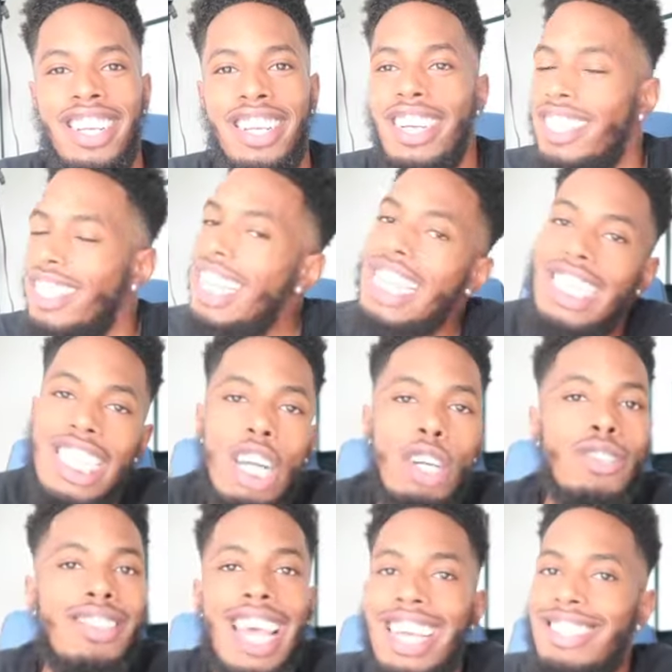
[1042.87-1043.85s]
Cause she's
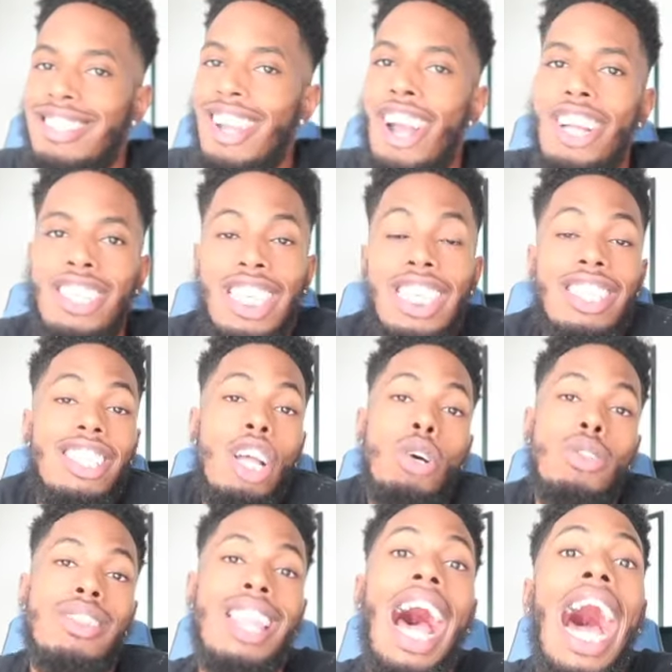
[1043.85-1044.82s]
still texting her. She's
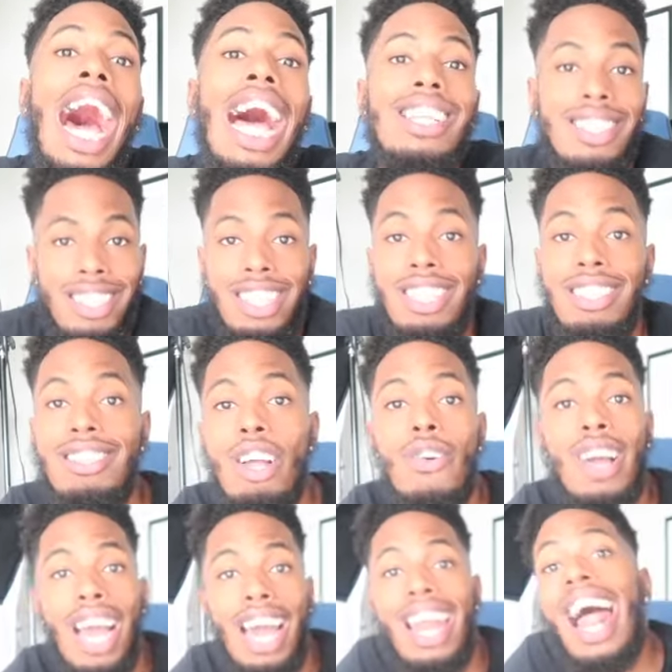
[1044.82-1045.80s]
still thought. She
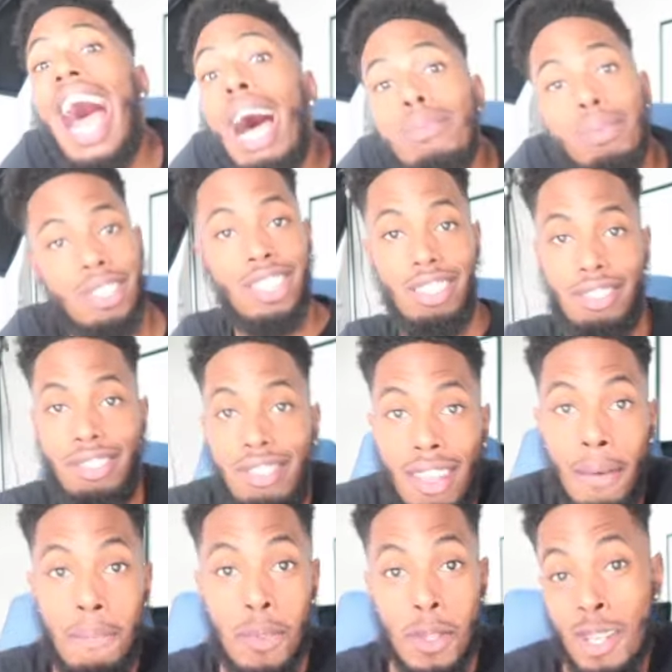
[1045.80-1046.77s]
still got
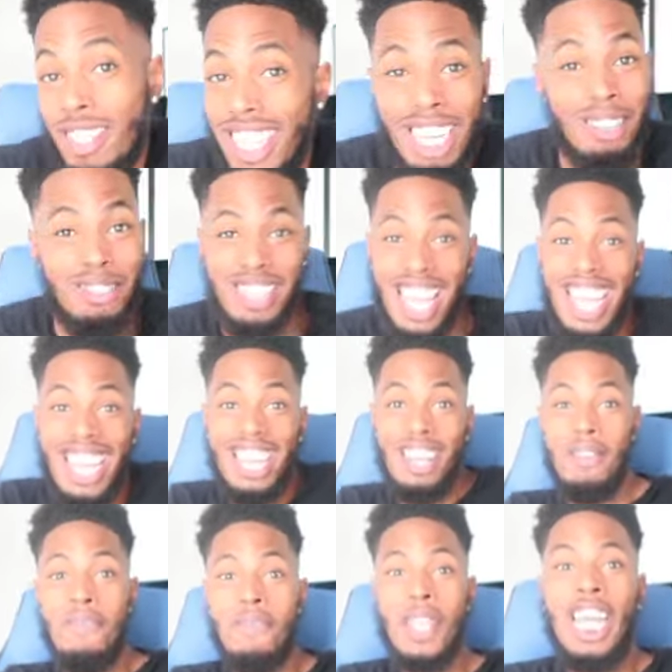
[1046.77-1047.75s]
options. You see what I'm
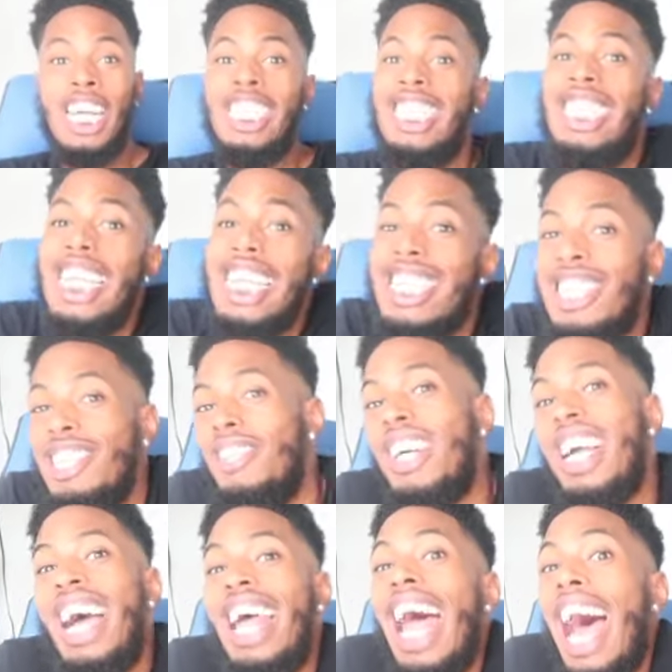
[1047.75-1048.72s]
saying? She
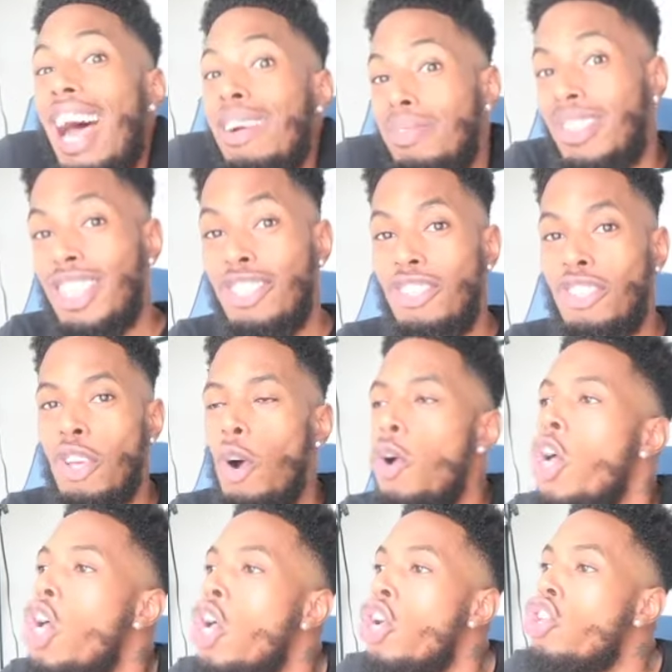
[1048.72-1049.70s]
still got options.
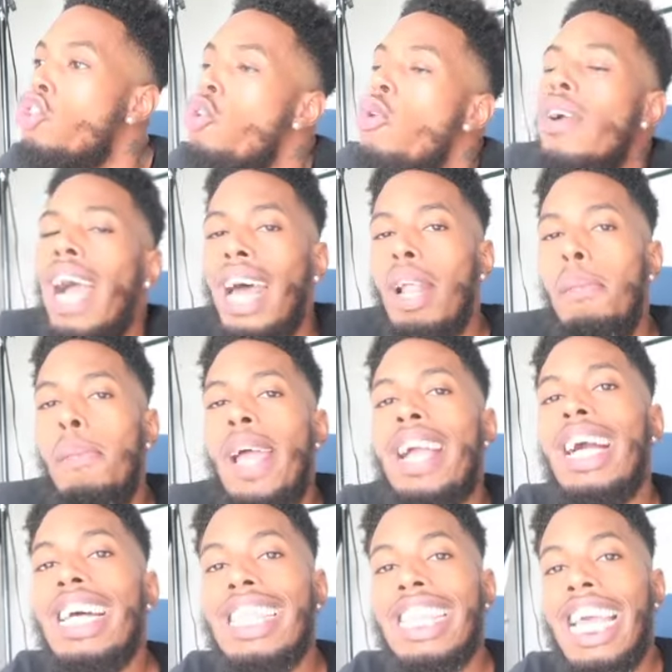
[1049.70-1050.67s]
So you gotta
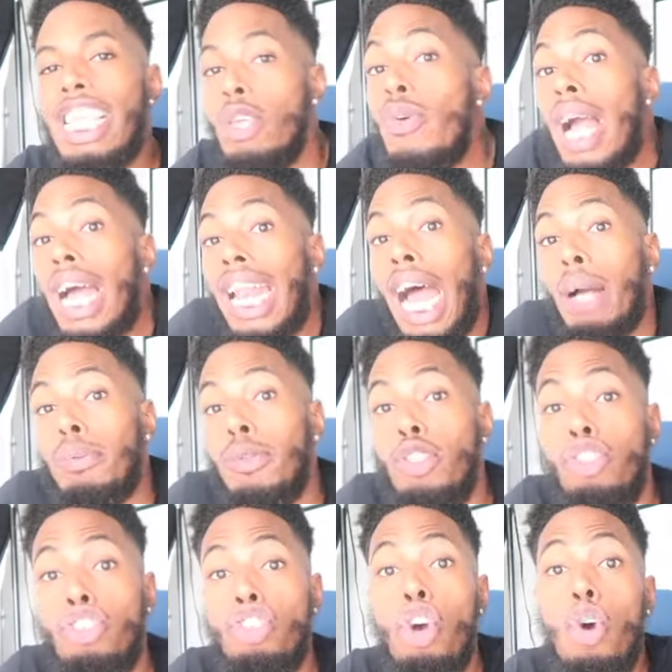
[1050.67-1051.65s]
make her think you got
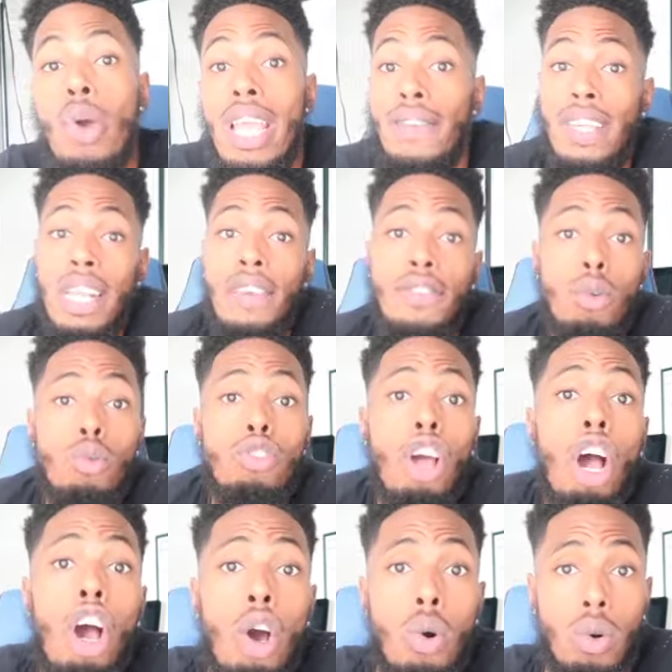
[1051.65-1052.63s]
options too, even if you
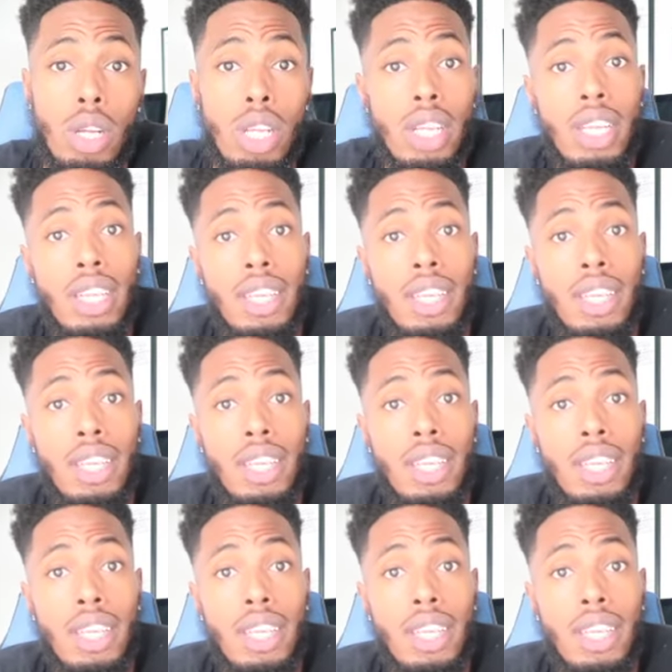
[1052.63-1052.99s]
don't.